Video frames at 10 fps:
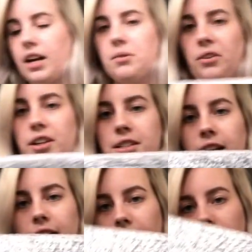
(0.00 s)
And I'm going to
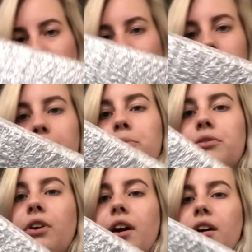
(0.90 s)
take it out of the
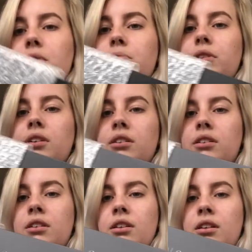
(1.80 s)
bubble wrap.
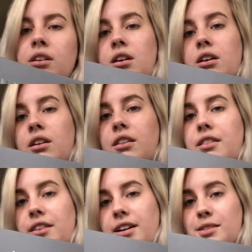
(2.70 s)

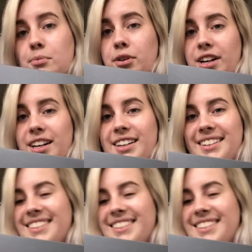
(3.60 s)
That's pretty.